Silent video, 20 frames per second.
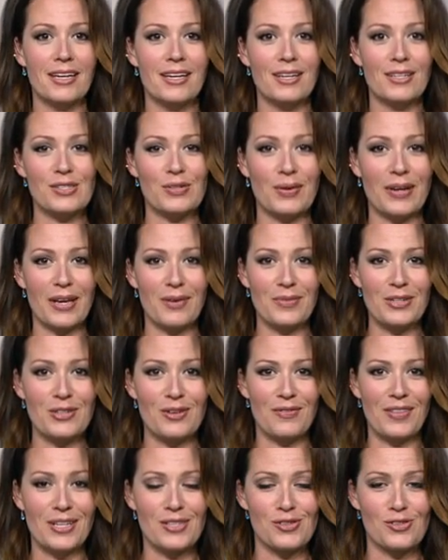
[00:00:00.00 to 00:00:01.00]
So again, we do
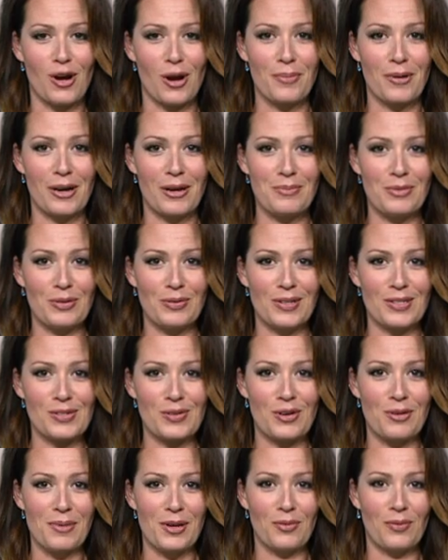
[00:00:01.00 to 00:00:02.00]
have that strawberry moon that's
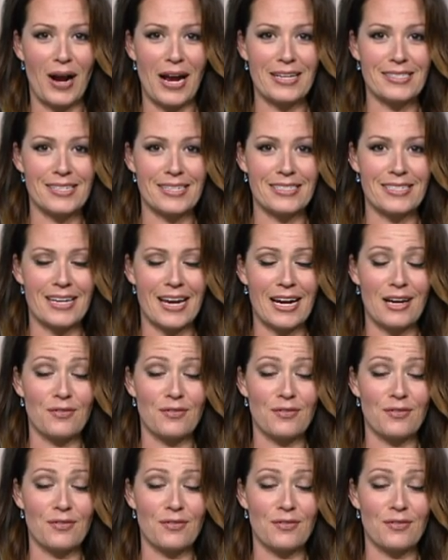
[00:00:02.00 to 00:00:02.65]
going to be rising tonight.